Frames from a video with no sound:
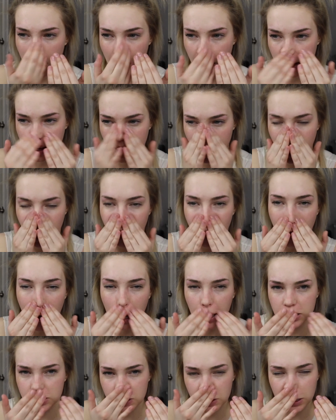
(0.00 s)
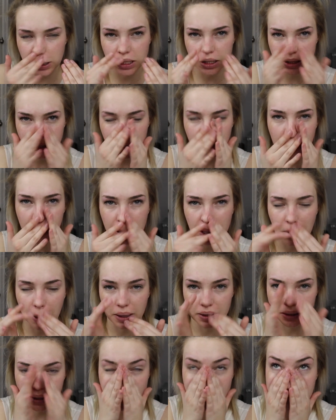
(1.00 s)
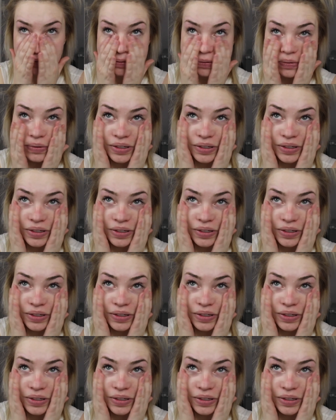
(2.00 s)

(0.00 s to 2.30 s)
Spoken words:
I actually think that it was